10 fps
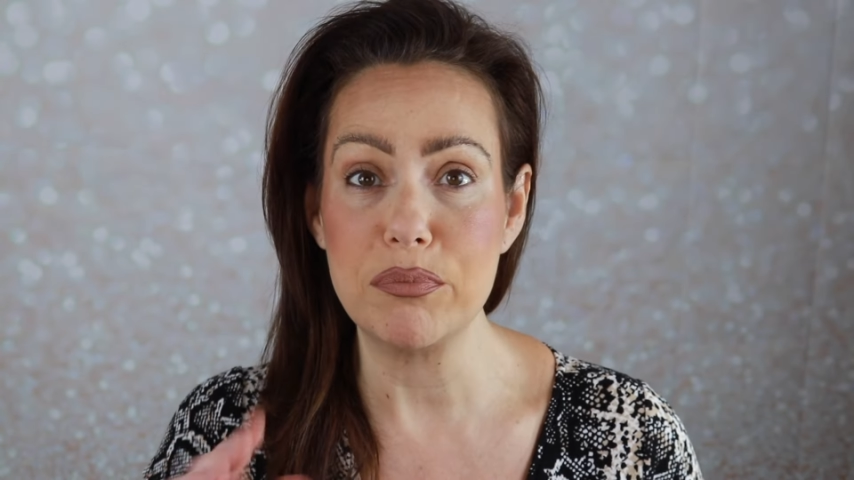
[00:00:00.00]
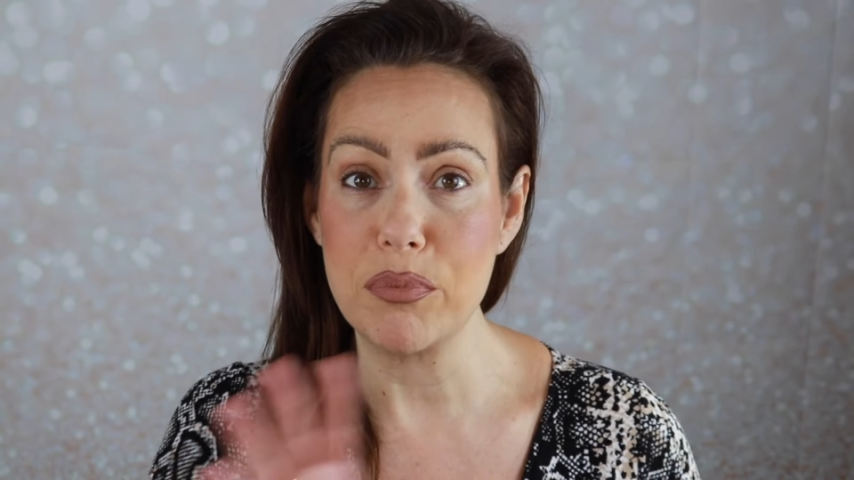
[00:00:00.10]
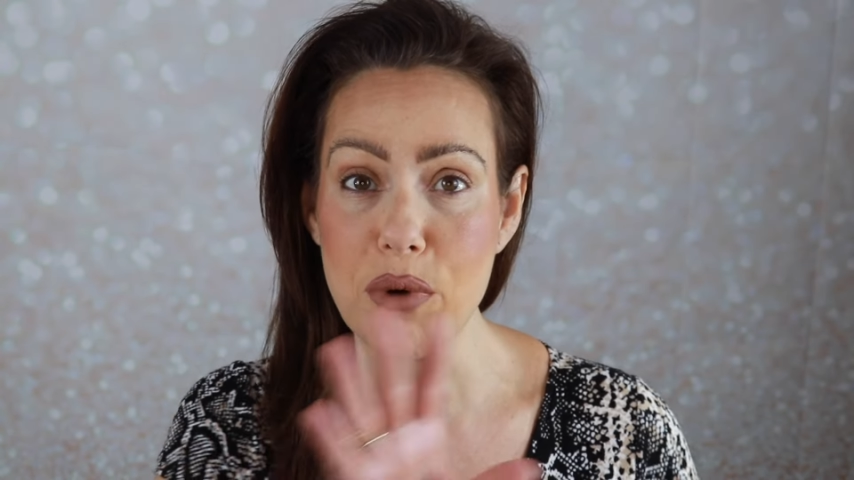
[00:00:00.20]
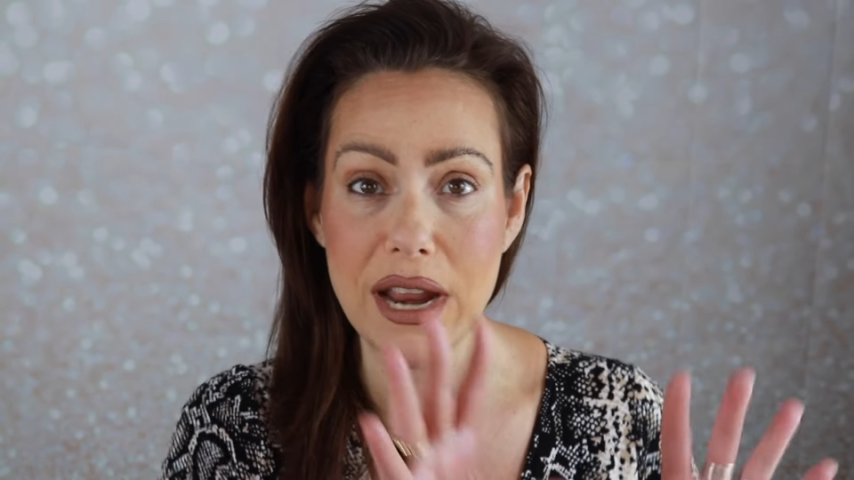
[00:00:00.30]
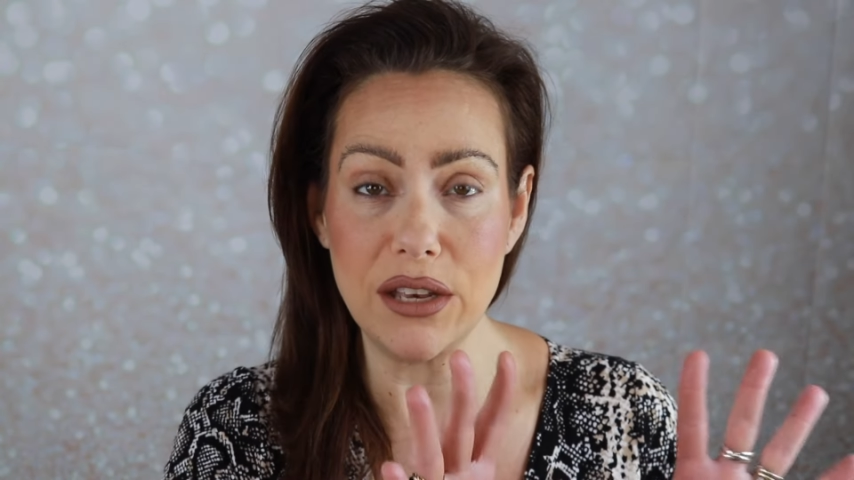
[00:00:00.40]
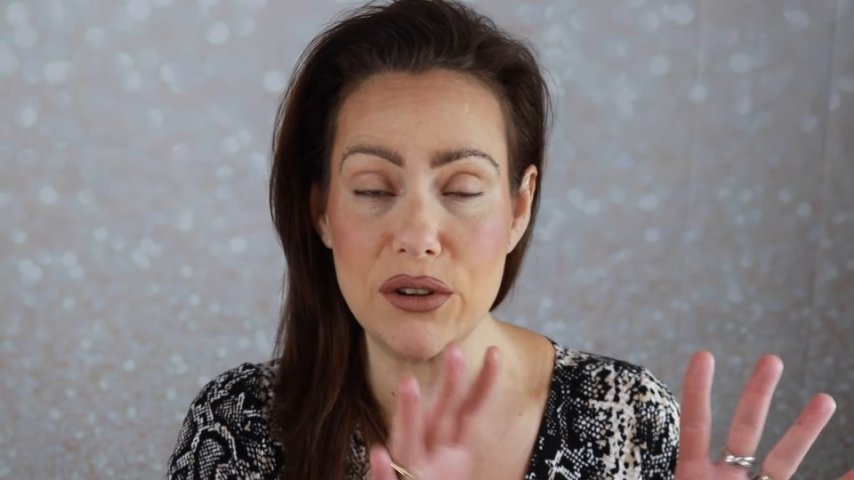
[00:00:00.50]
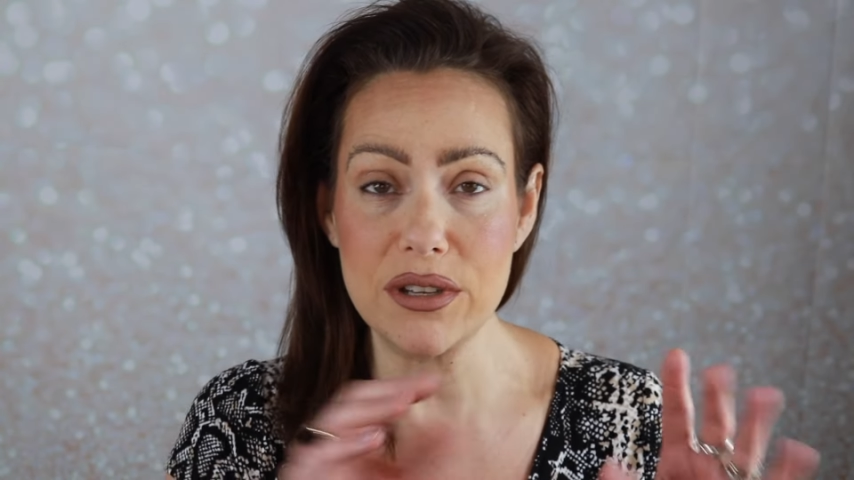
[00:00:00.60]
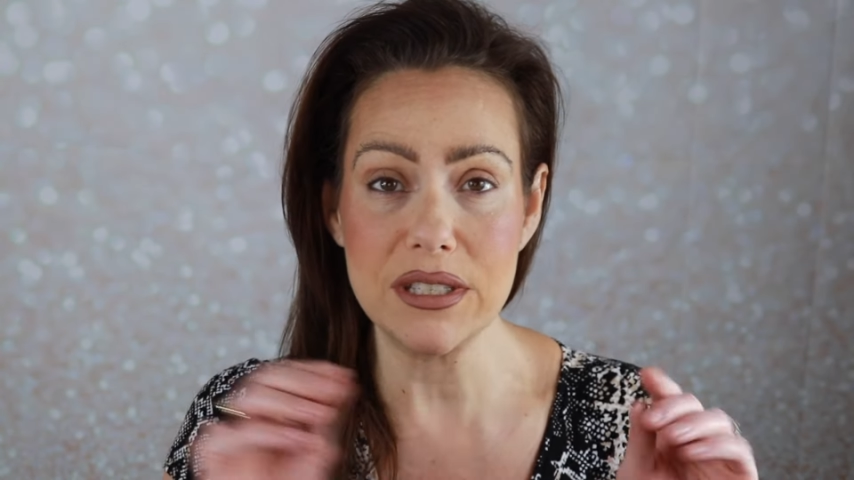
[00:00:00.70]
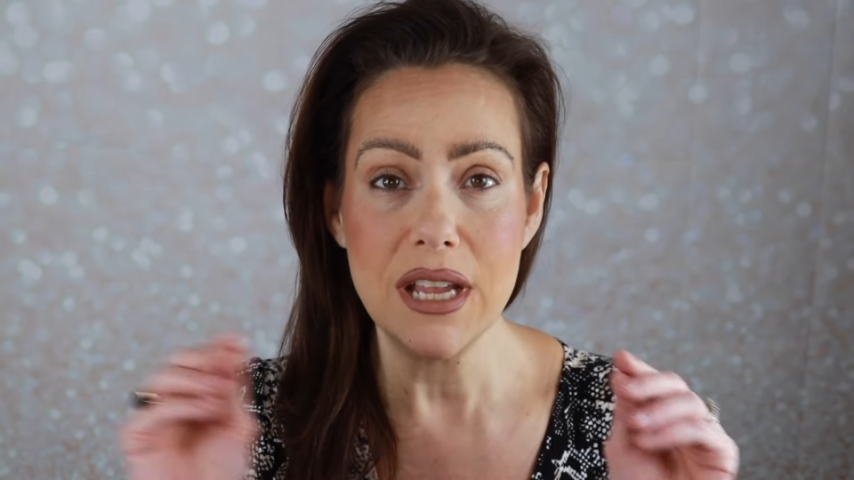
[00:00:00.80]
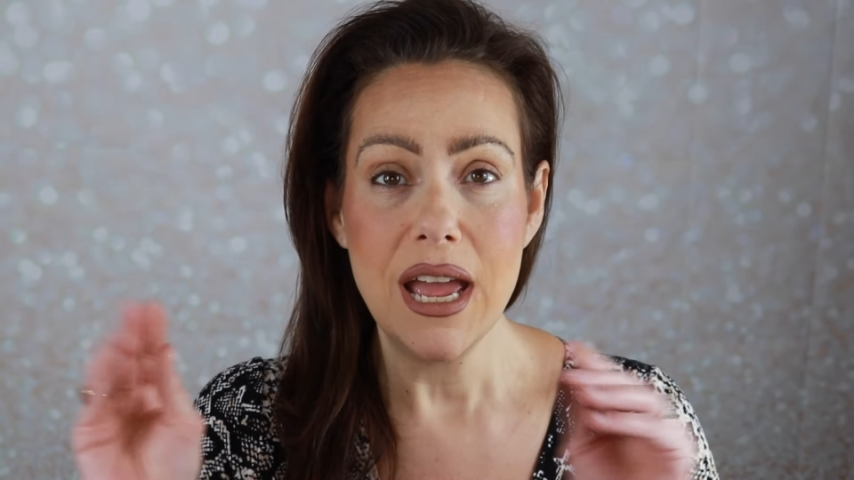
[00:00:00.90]
bright
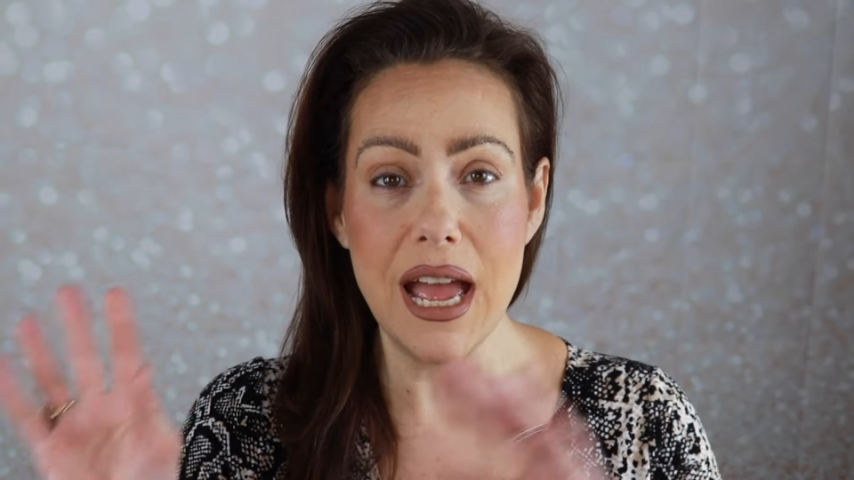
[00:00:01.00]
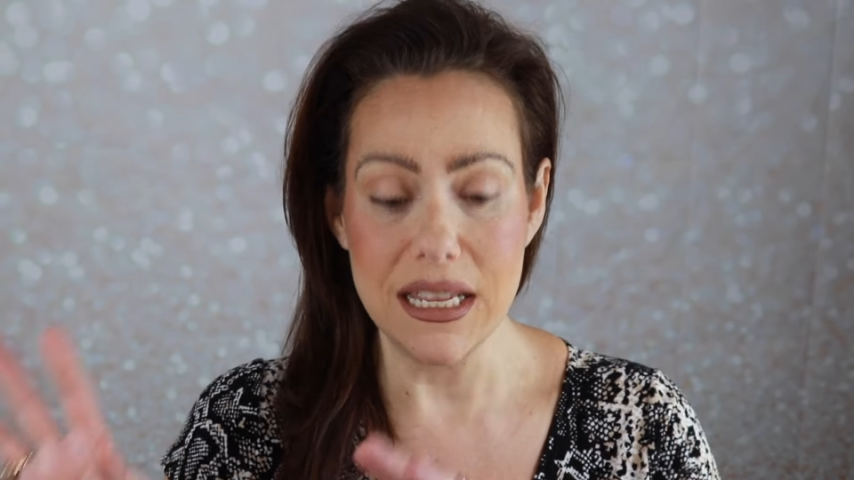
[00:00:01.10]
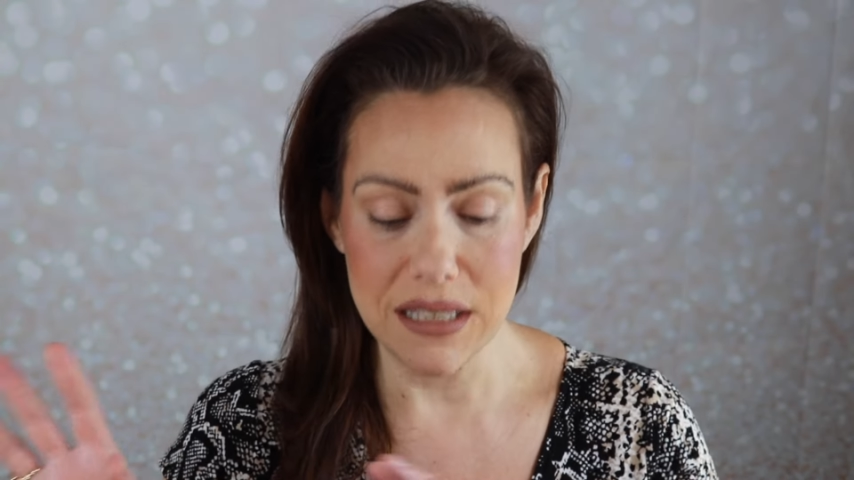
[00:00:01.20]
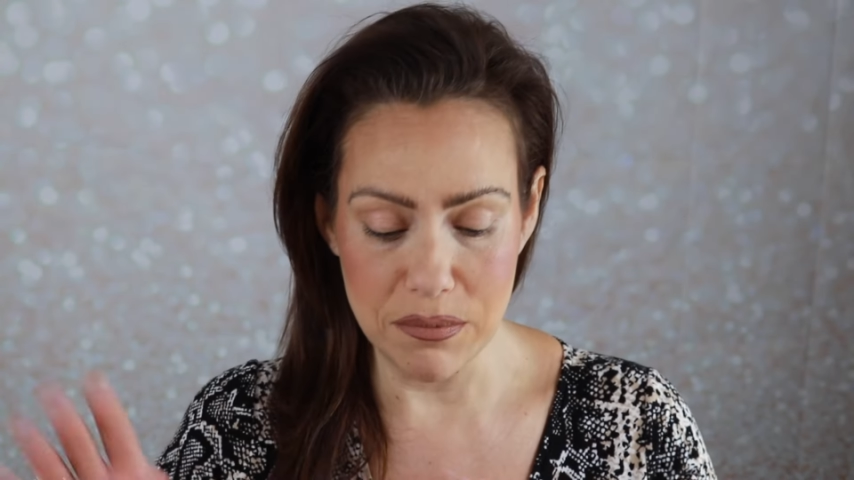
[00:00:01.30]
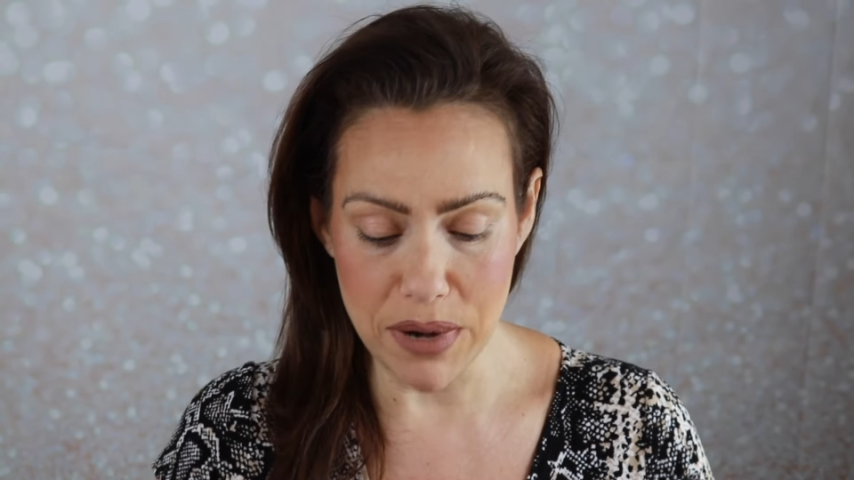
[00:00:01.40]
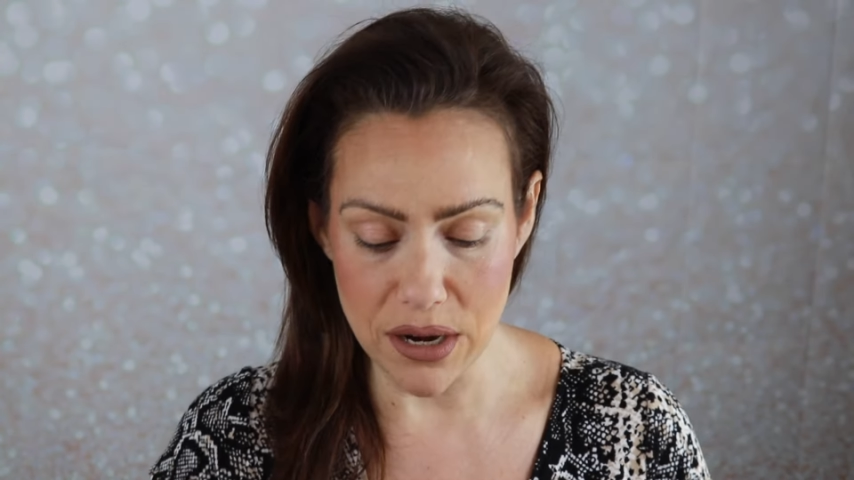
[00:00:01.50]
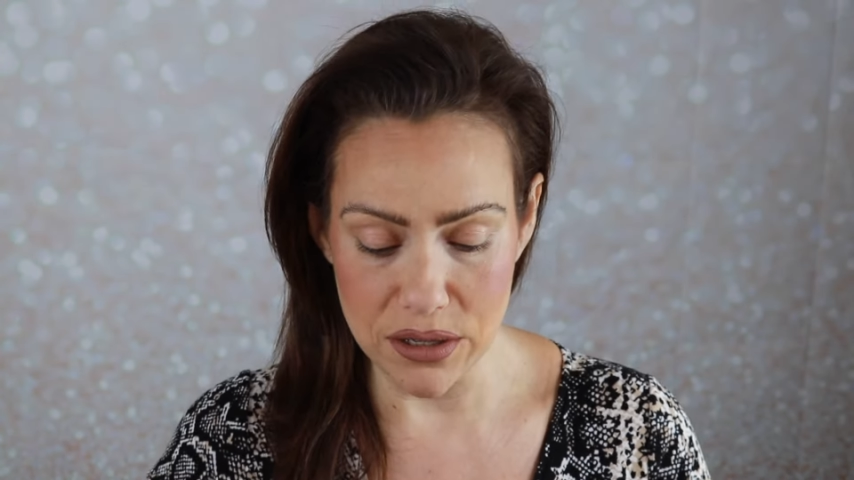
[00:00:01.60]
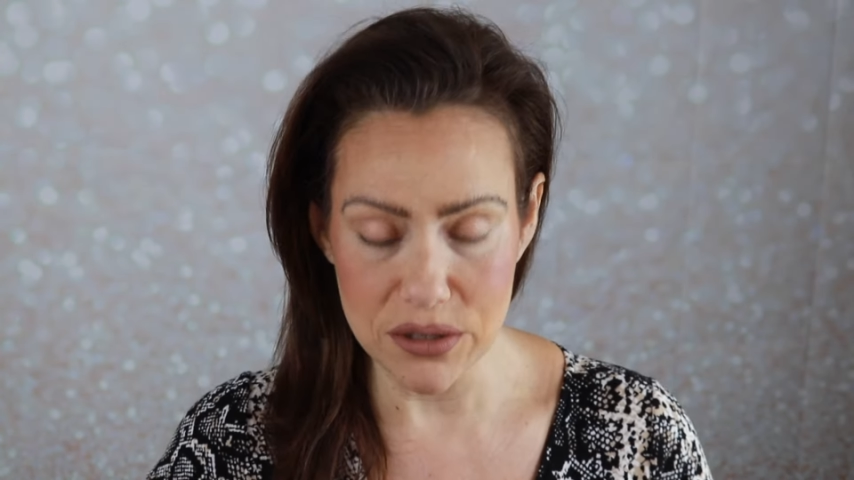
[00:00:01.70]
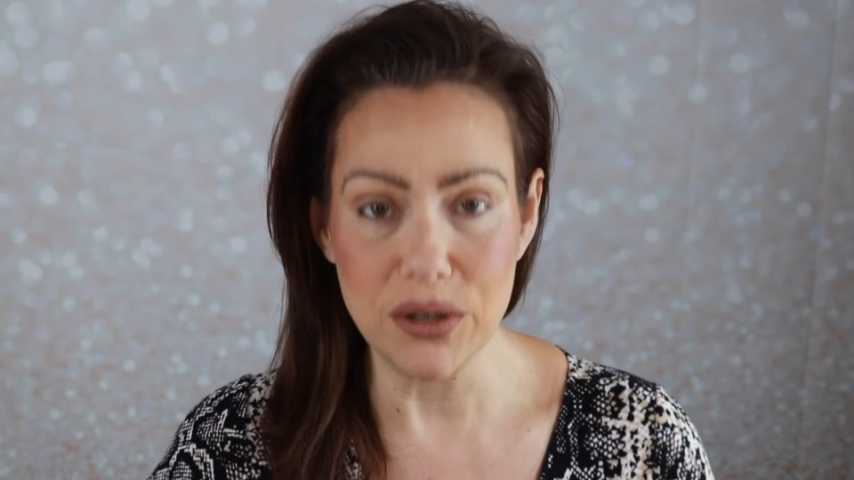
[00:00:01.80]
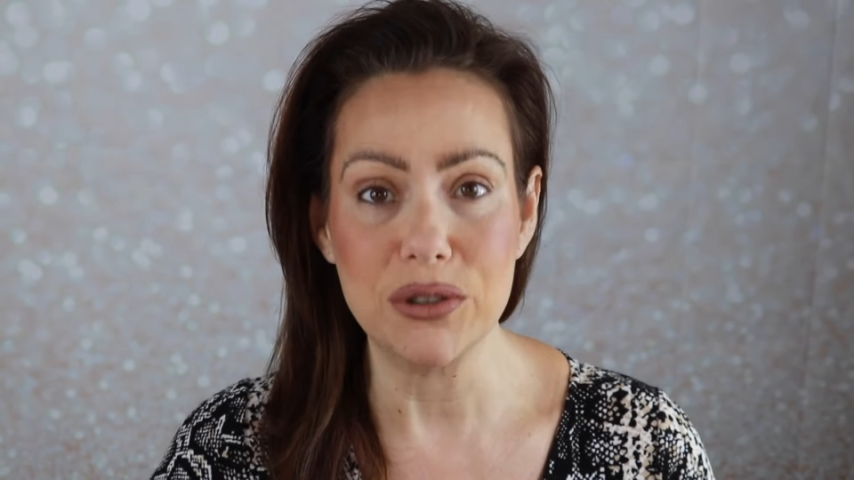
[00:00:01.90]
looks as compared
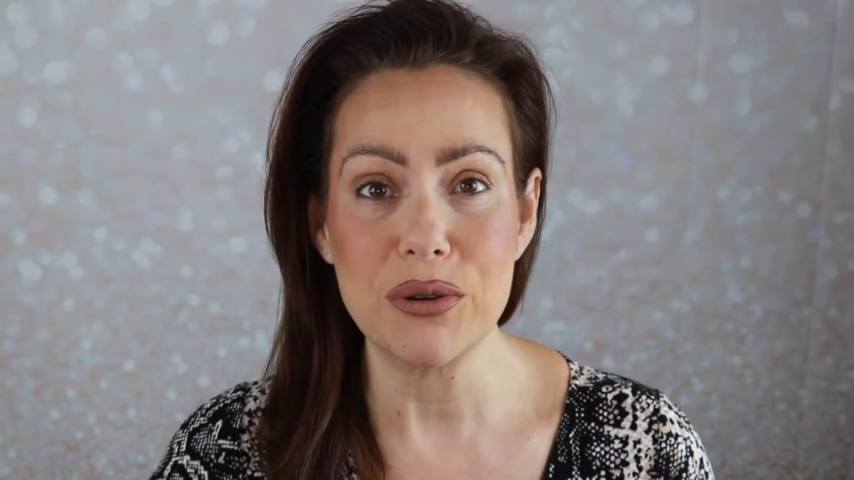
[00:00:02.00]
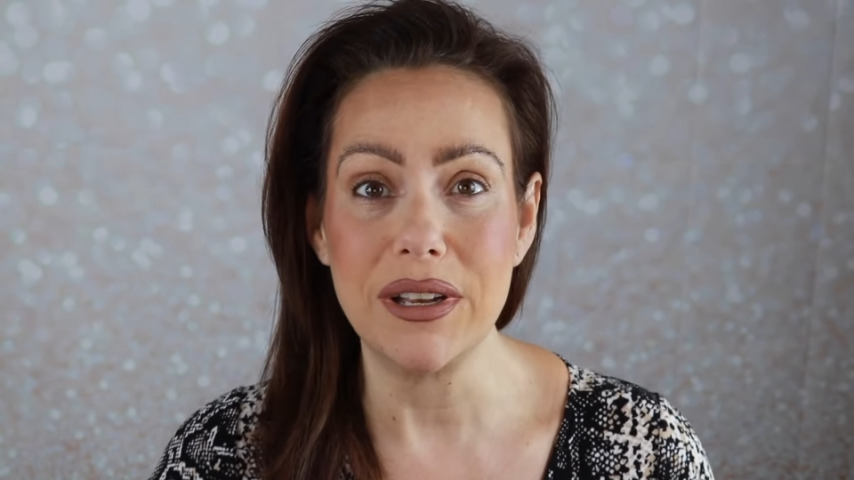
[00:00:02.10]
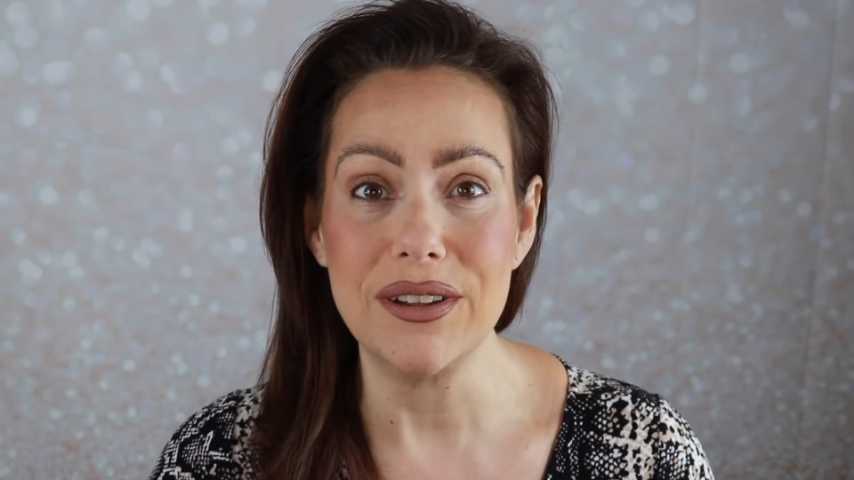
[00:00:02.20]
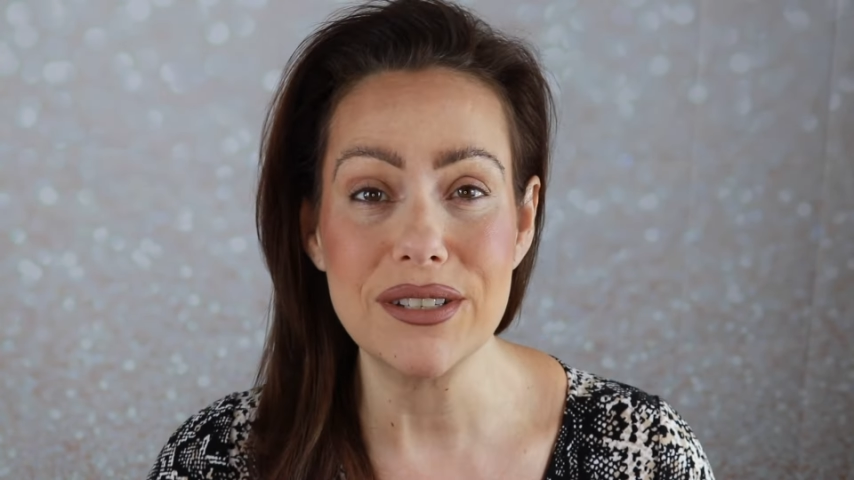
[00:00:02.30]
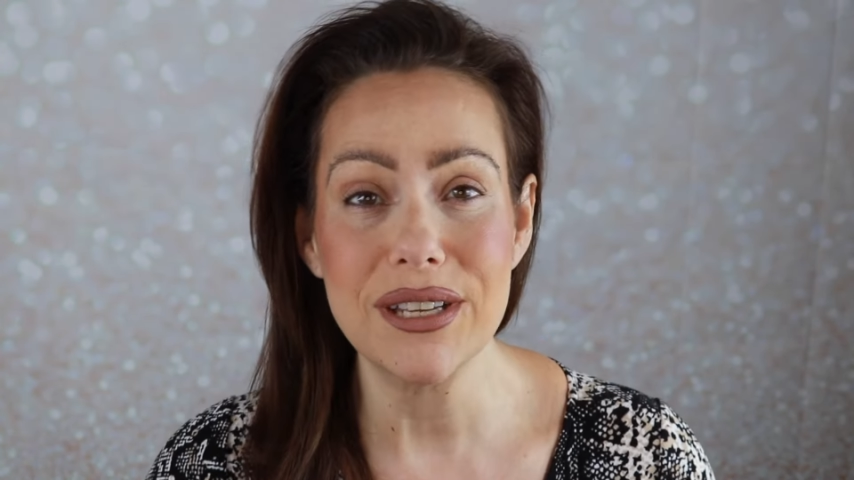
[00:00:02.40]
to sultry looks,